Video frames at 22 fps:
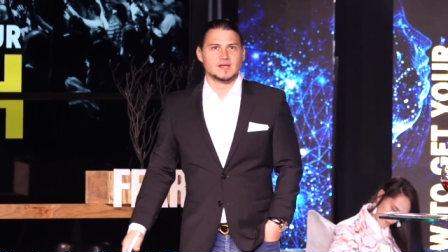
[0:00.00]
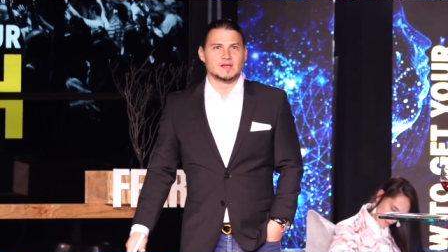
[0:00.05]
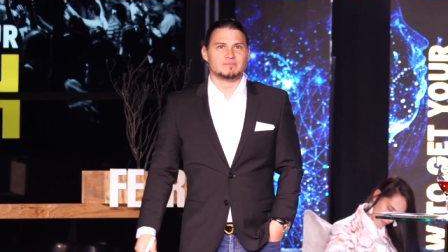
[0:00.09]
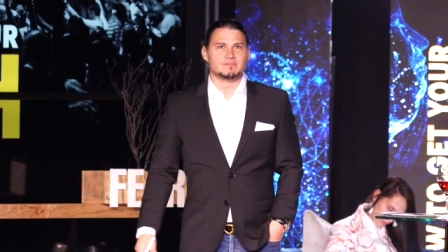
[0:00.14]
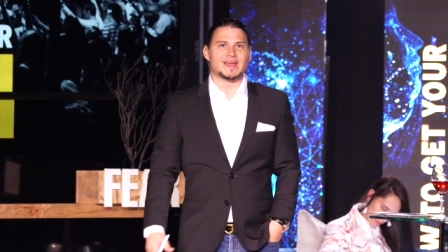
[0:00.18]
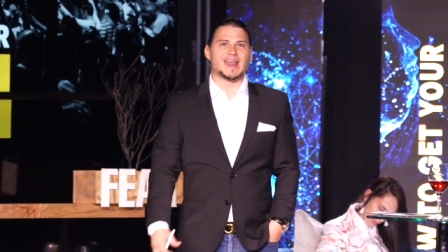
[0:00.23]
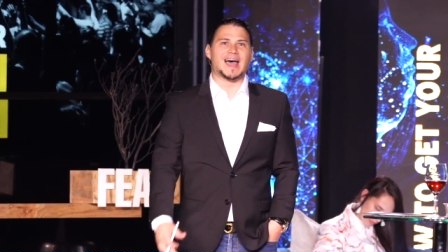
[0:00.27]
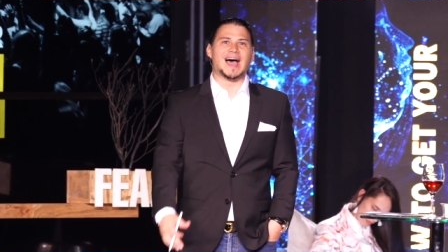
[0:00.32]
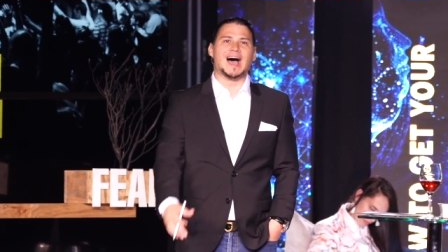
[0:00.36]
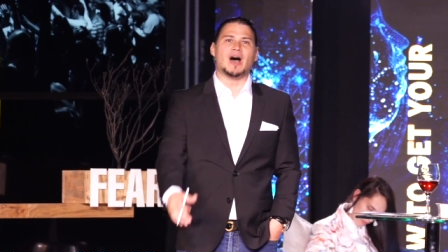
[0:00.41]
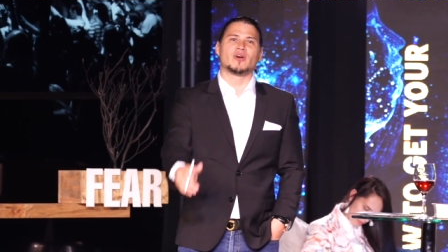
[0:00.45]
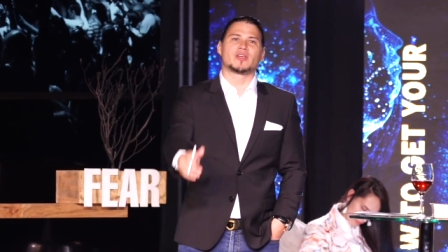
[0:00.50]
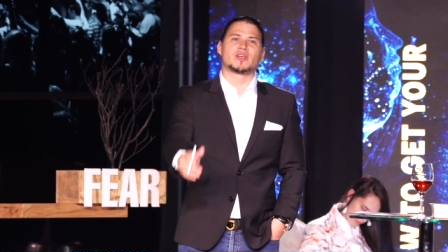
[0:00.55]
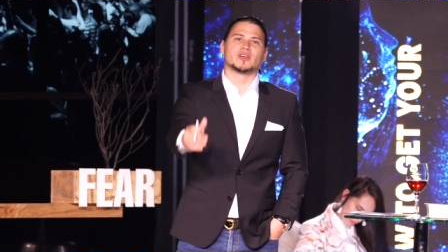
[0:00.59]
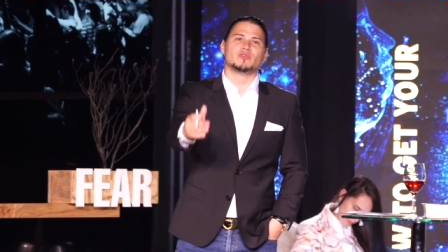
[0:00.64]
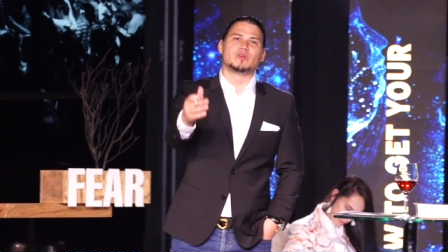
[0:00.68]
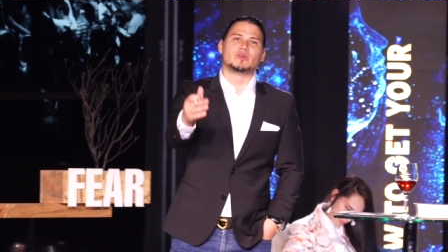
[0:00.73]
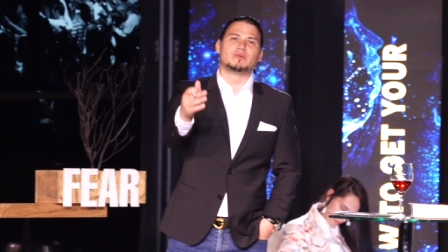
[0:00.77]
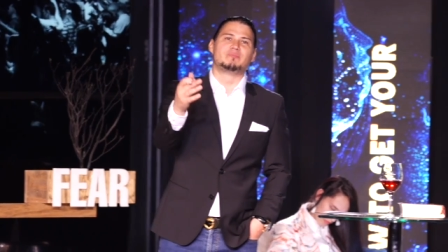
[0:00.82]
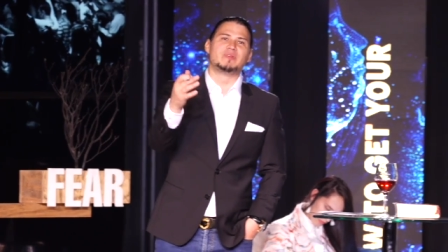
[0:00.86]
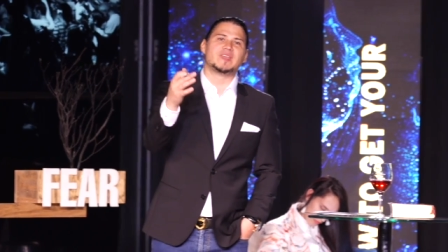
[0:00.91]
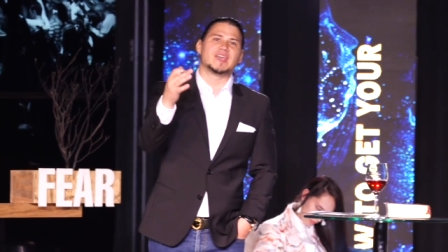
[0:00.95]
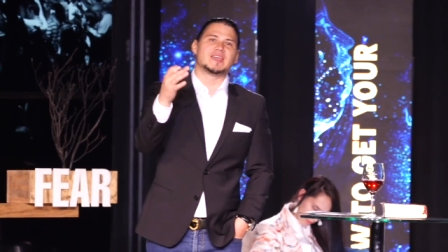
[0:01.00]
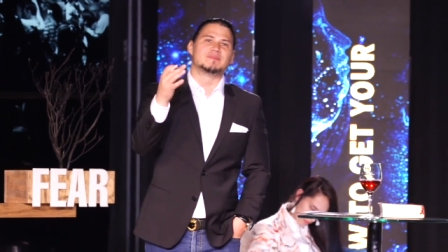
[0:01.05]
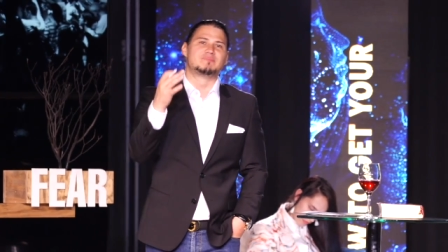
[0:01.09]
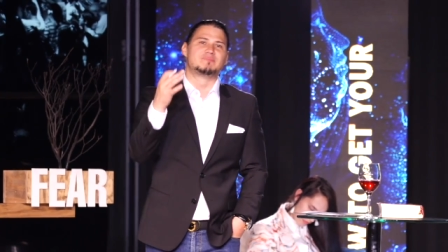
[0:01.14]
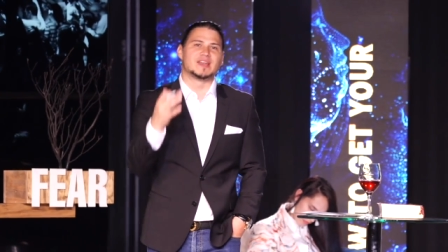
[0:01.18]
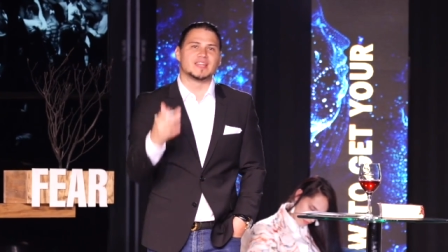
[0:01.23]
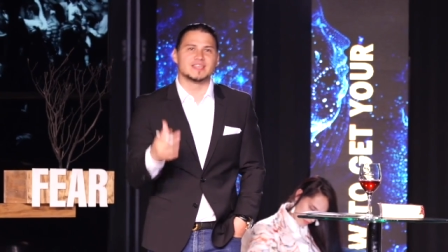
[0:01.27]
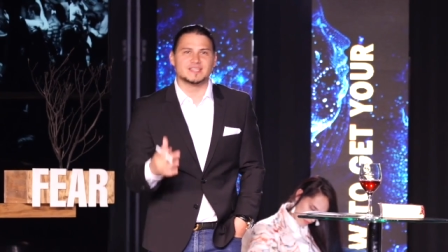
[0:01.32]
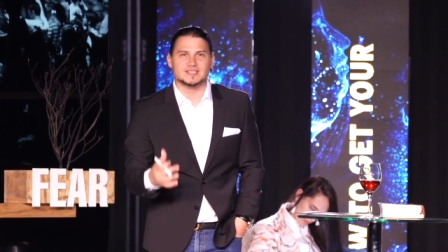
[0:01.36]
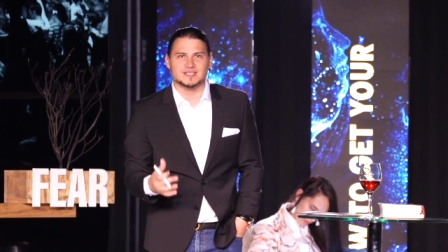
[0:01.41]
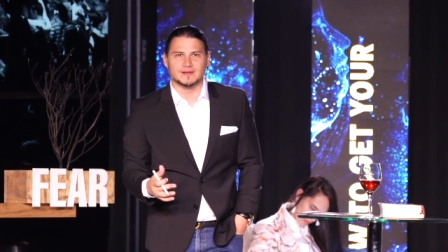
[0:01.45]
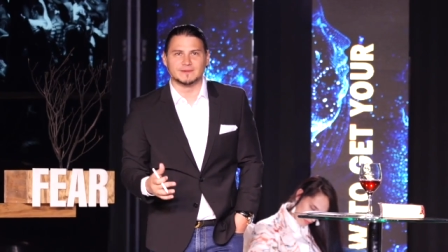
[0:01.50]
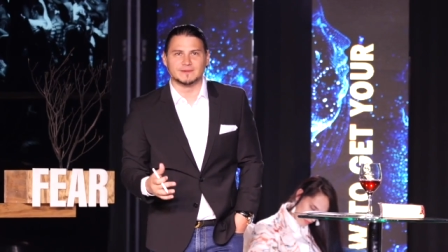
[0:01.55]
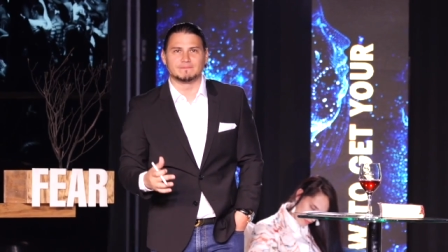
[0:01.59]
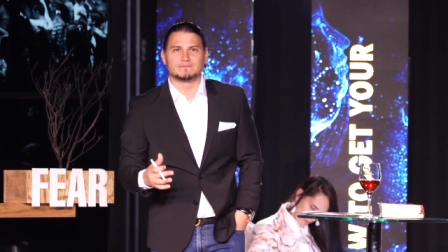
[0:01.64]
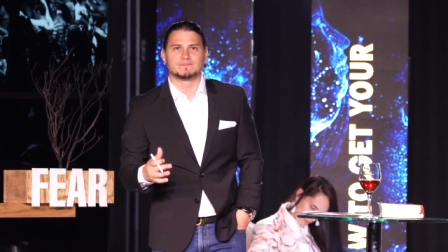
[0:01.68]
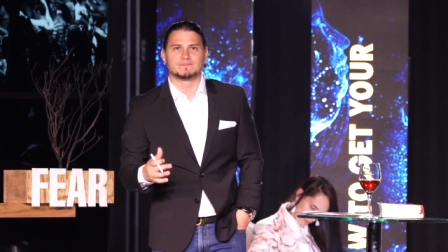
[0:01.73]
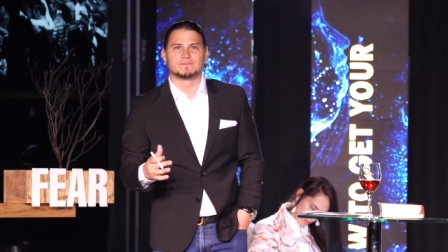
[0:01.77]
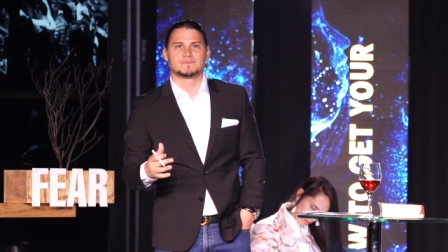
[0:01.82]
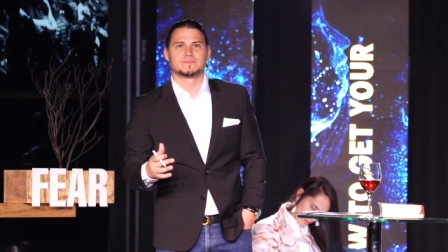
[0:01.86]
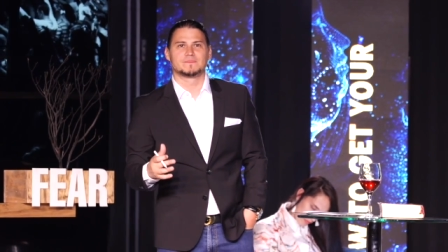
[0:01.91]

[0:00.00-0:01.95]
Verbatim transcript: but how can we be a blessing